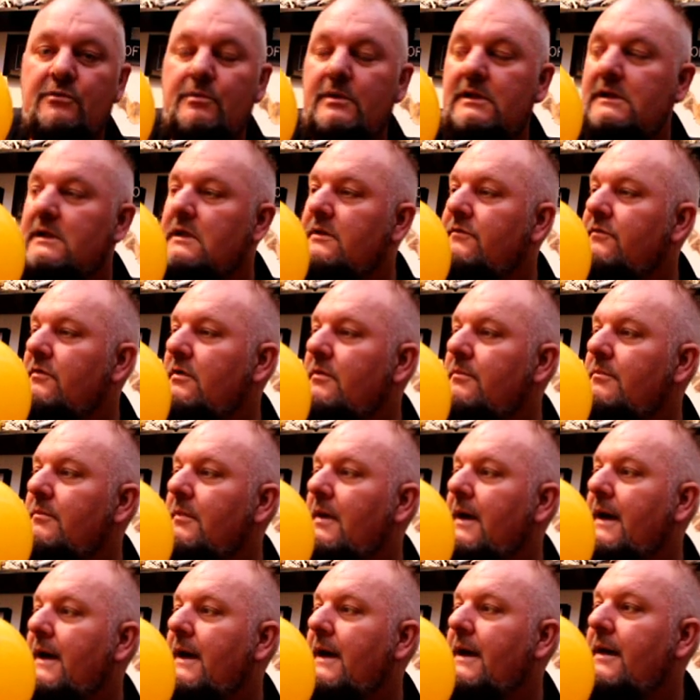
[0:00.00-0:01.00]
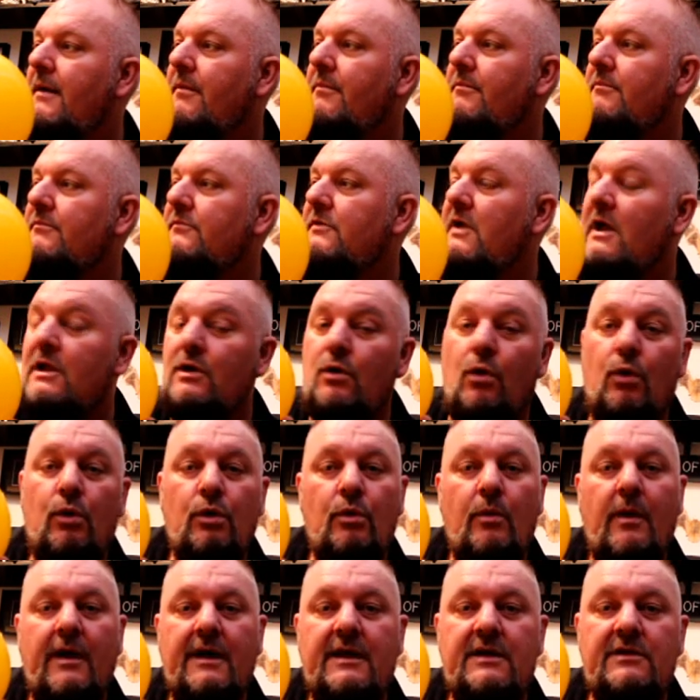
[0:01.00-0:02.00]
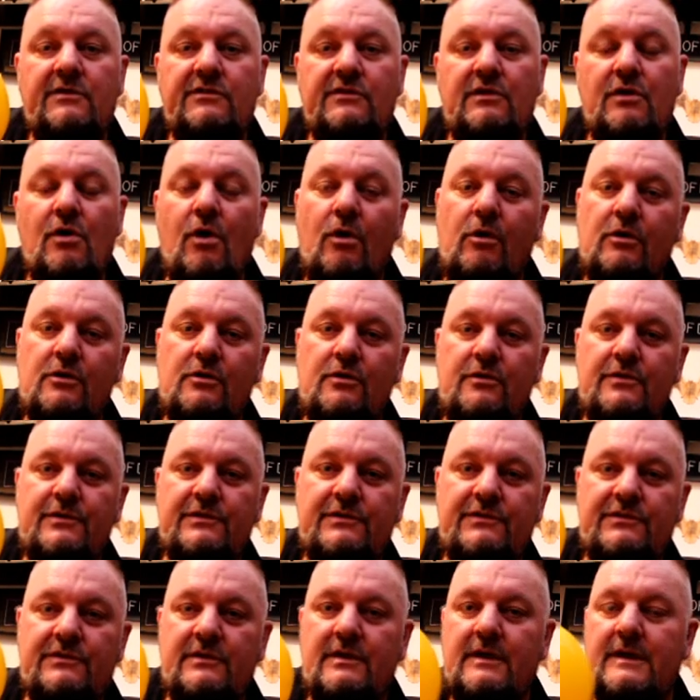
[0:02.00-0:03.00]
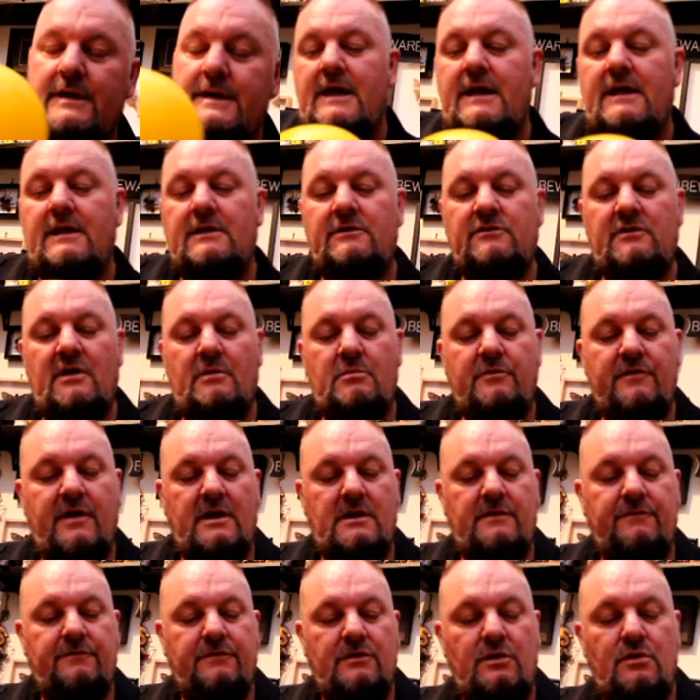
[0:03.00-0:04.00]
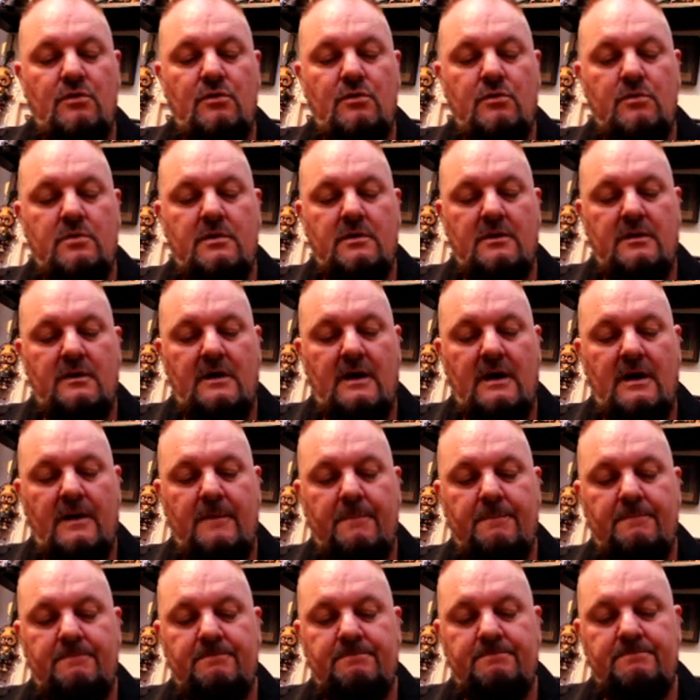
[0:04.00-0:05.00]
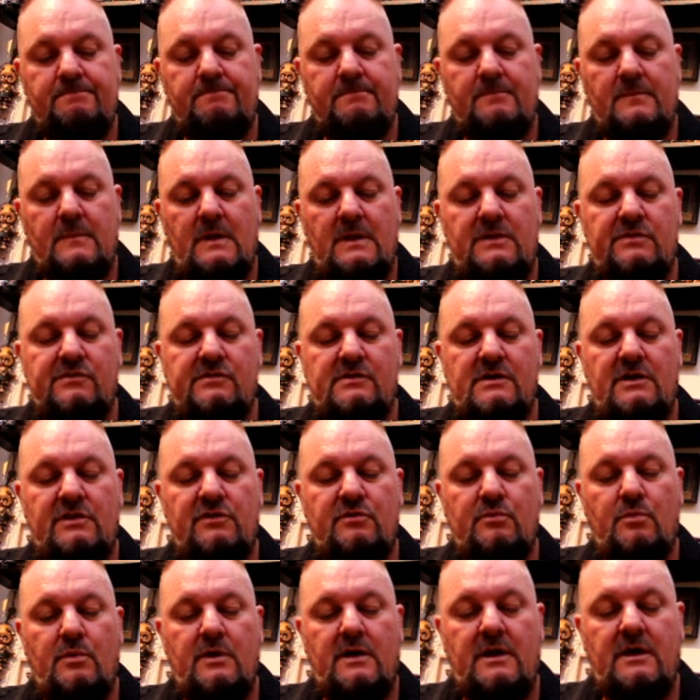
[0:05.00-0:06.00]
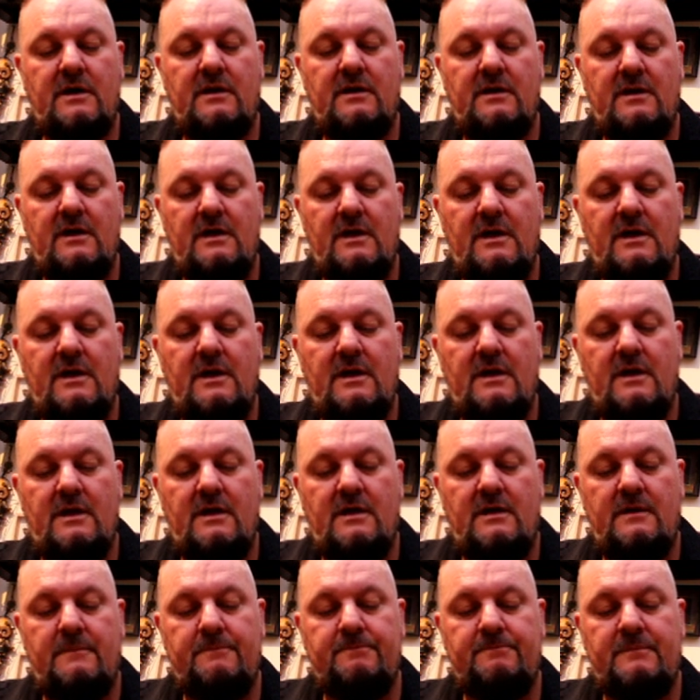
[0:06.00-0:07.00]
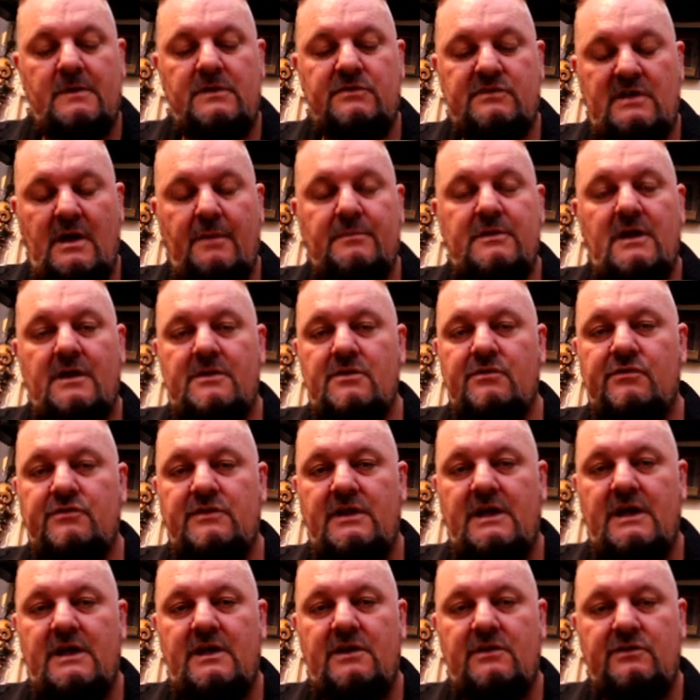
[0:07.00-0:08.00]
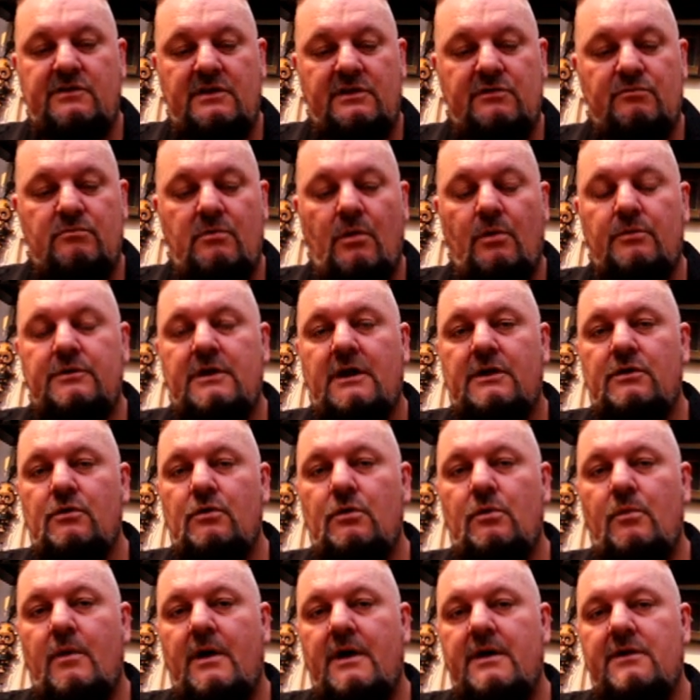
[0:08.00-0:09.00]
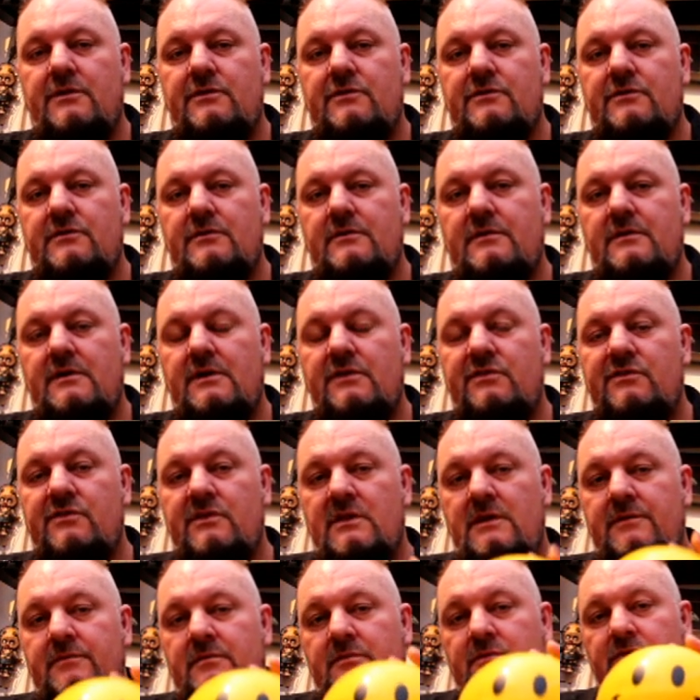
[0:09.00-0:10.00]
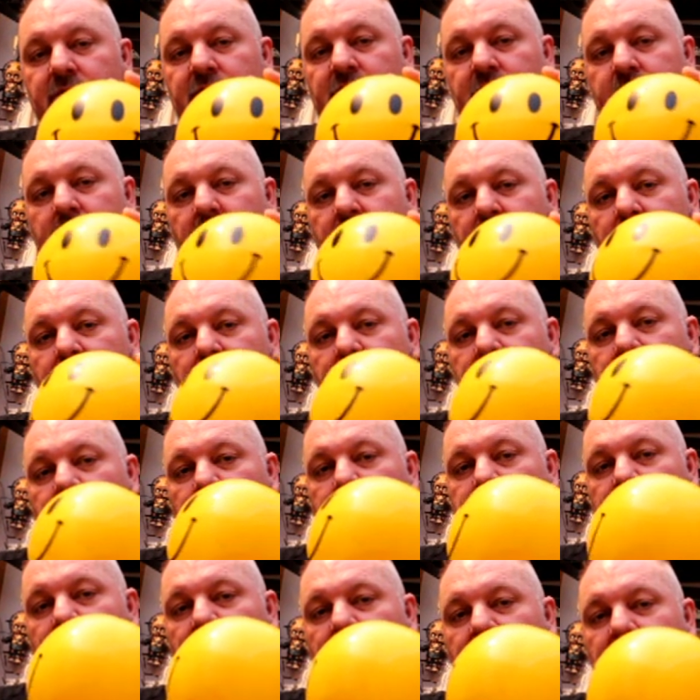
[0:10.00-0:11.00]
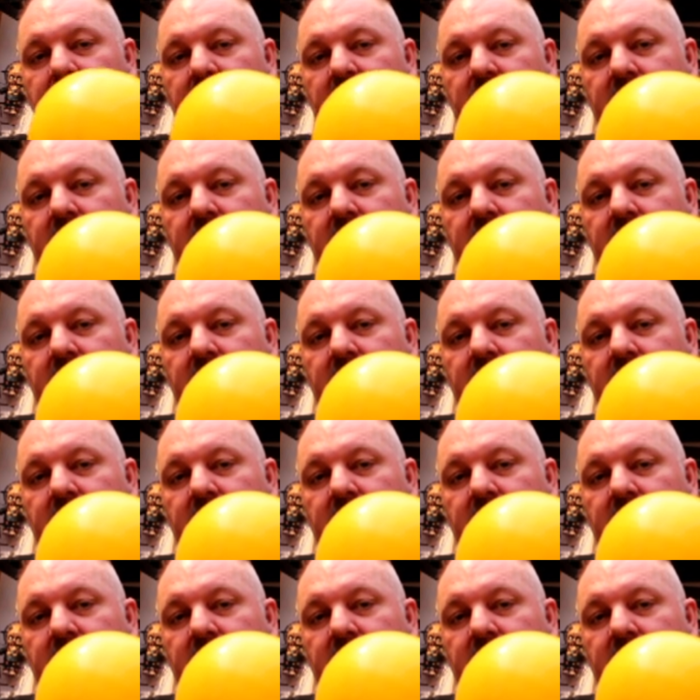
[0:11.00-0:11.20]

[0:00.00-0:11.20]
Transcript: we leave him down hallways and corridors, and we've had a few incidents where he's come down the stairs, he's rolled down hallways, he's even spun around like that